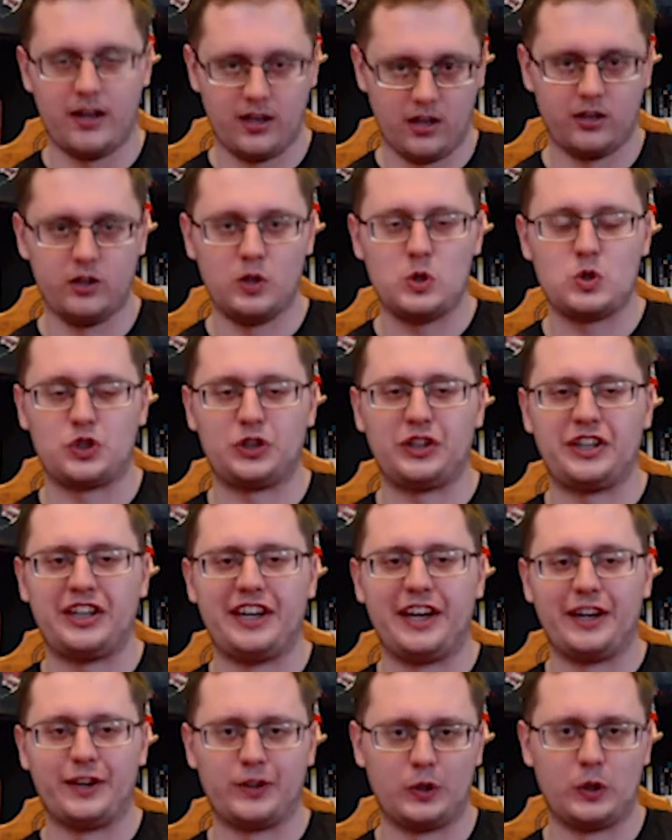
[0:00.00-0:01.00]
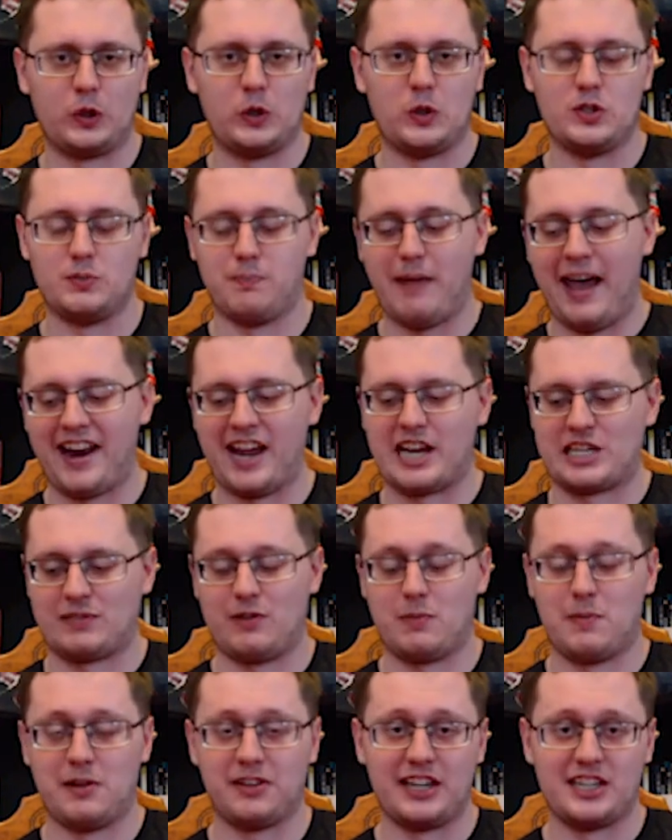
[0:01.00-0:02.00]
usually includes badass
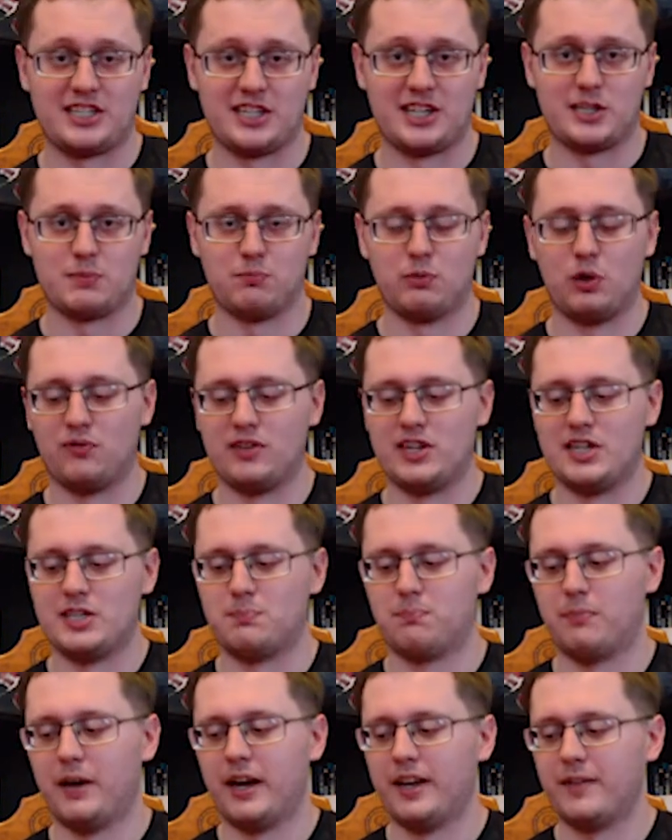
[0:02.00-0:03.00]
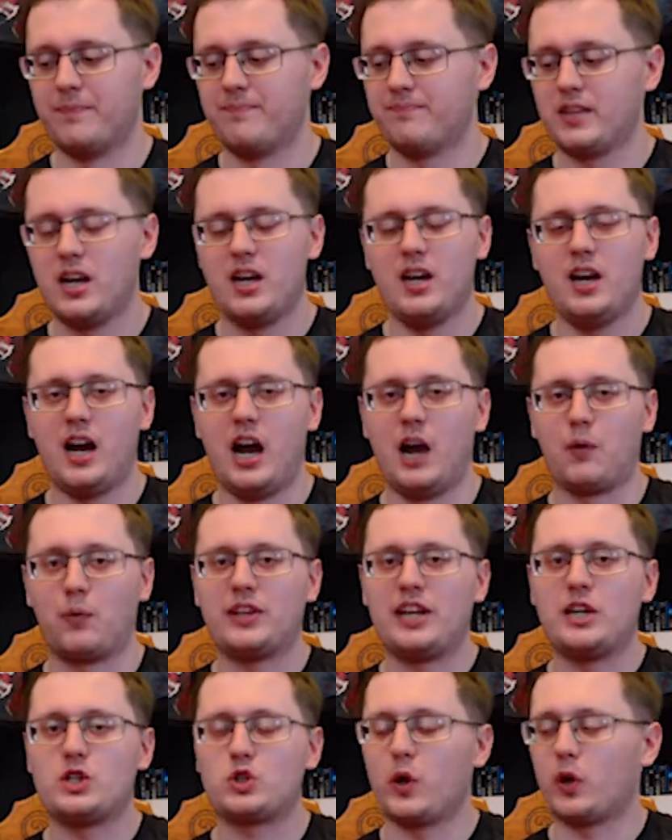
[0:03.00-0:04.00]
female leads in his movies, but I
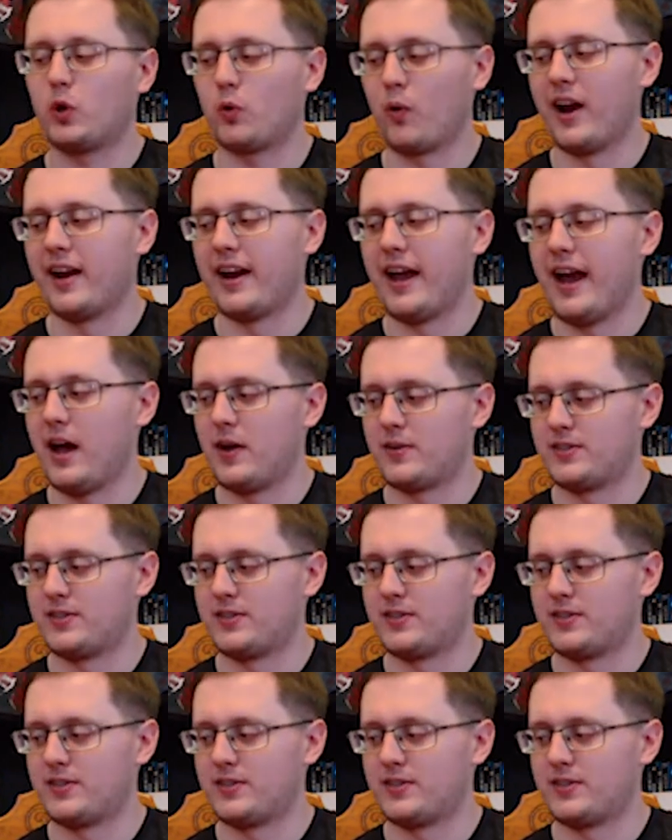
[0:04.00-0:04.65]
really enjoyed Grindhouse.